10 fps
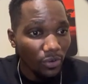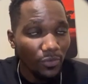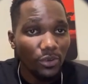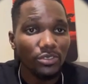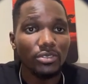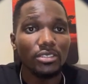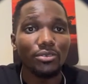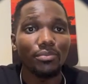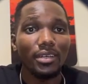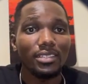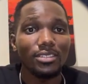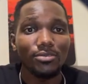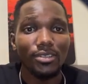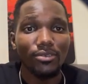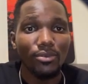Of course, you need to practice
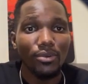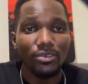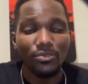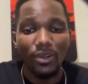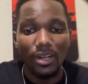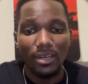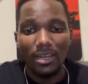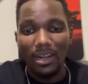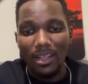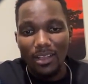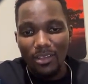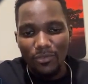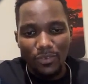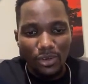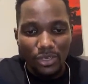with the robot while
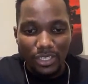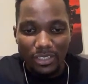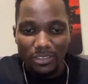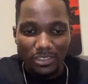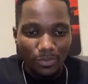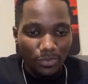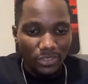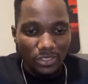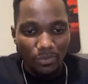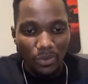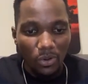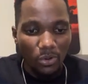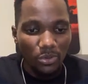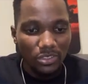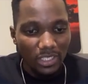following the simple
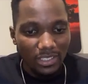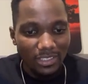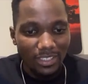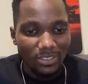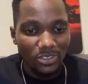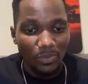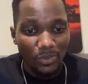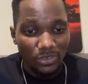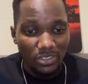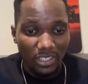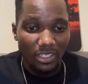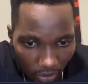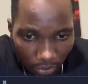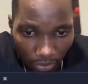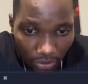settings that you're supposed to say.
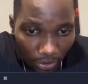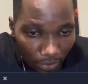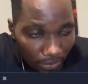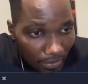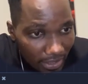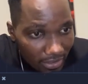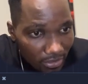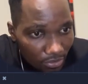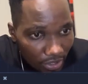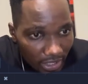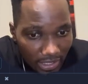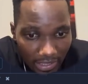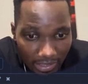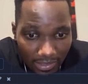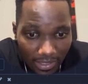Although the robot makes trading
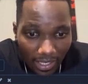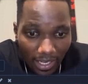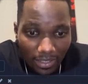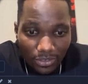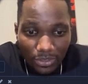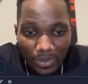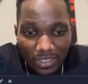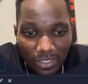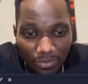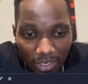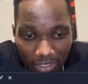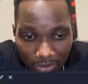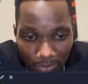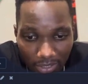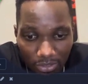easier and automates every
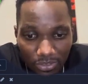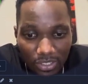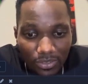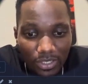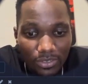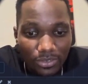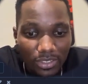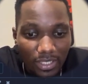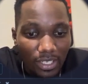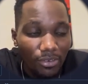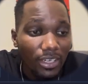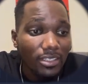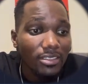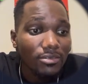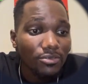aspect, you still need to set the
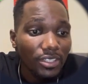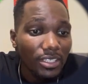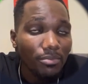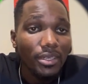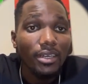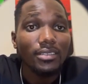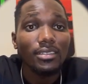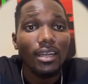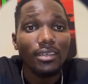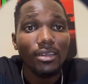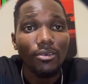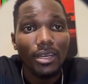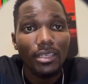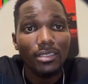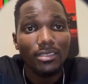right trading pairs and the
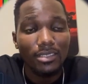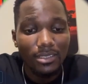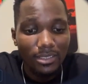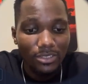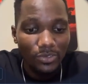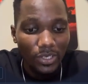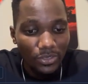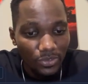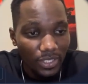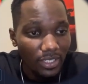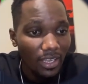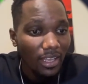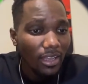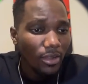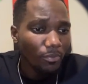right settings while trading.
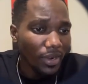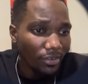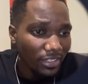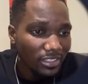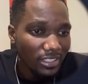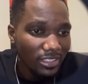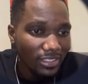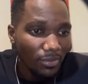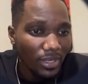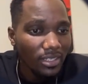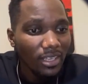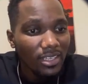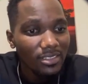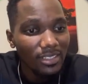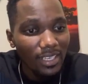By right settings, I mean
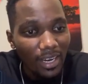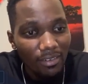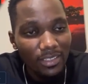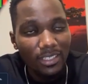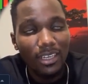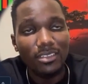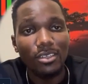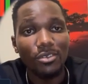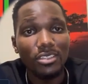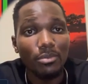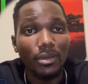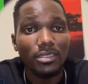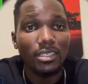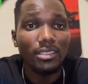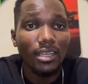set the RSI at
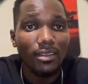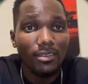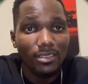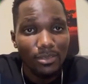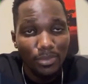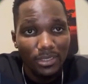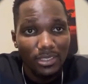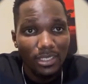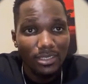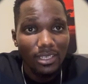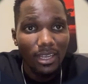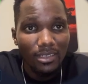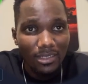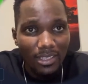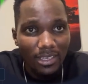70% and 30%,
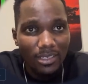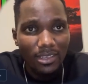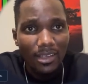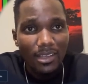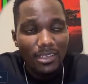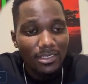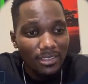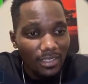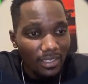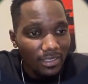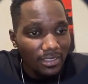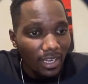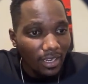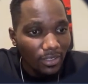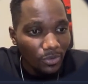and then set
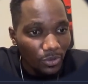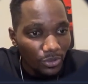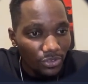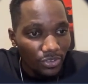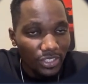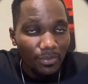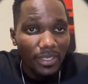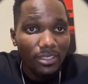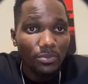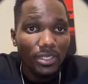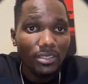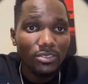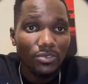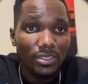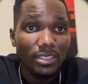a good risk management
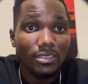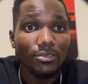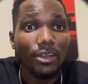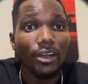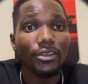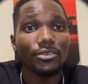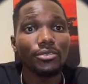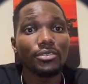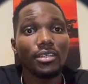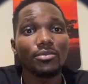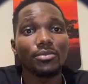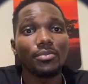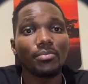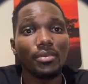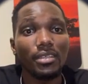strategy where you don't have to
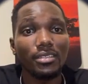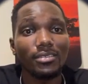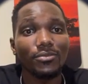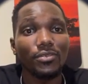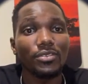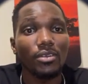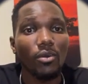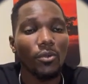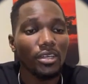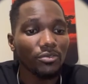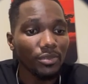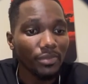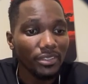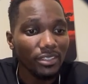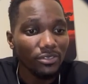place
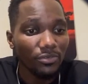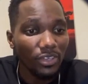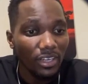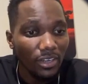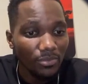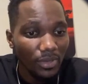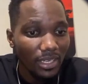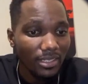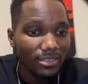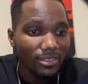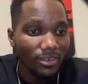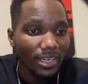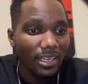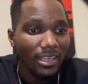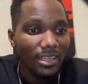100% of your account balance. All
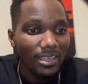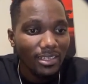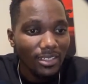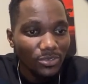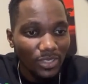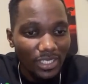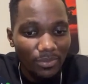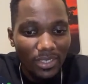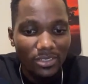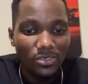right, that's what I mean.